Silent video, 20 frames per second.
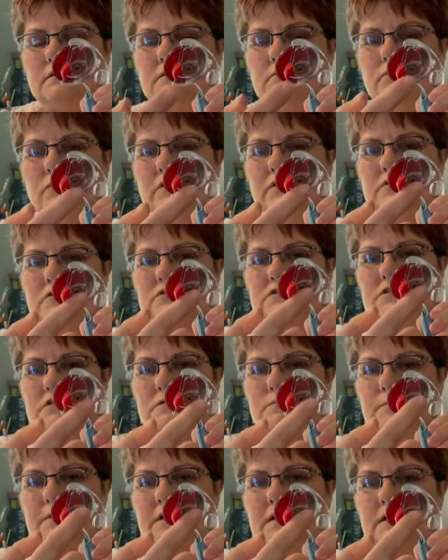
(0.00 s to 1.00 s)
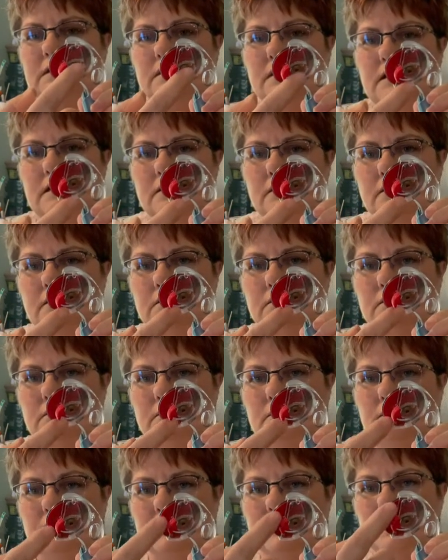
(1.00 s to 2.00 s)
Well, there's a spring in there
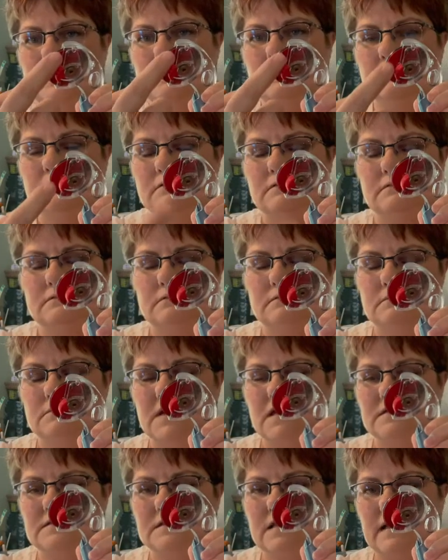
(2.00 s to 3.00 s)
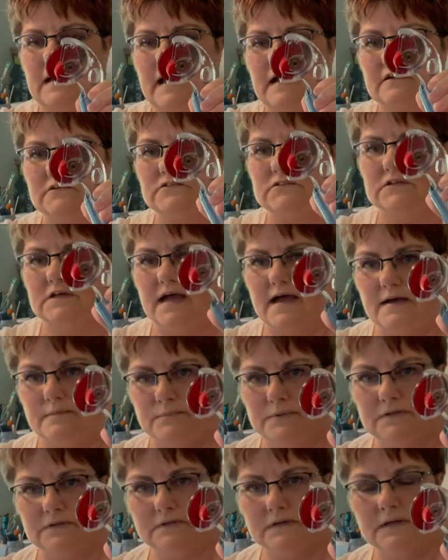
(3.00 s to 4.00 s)
that makes that action
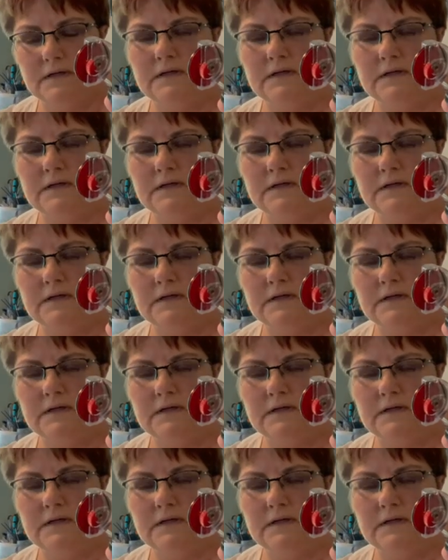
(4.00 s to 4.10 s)
happen.